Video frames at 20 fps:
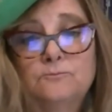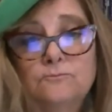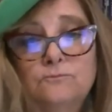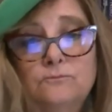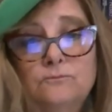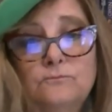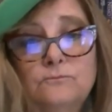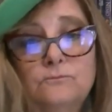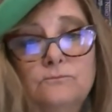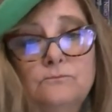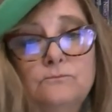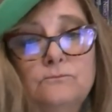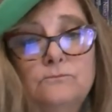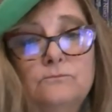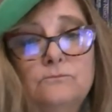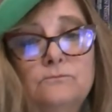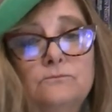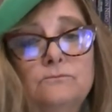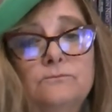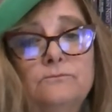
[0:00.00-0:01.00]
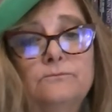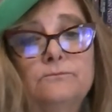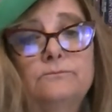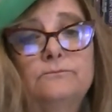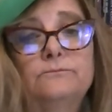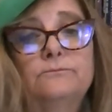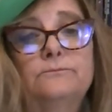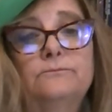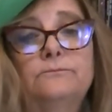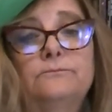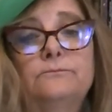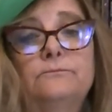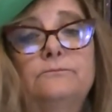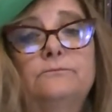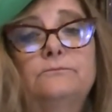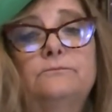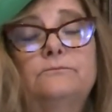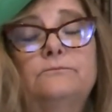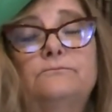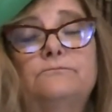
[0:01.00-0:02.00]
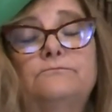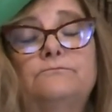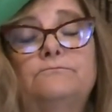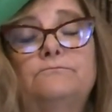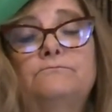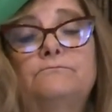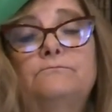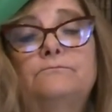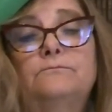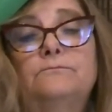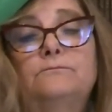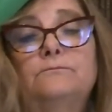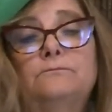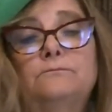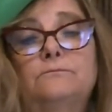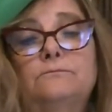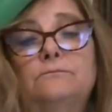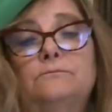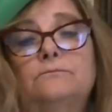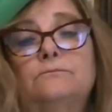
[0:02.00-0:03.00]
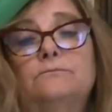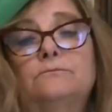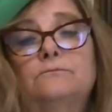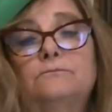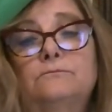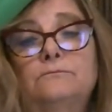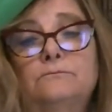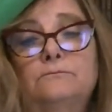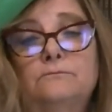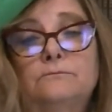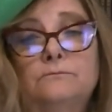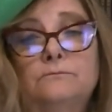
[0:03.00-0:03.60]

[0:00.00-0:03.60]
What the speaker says: The person shown says nothing.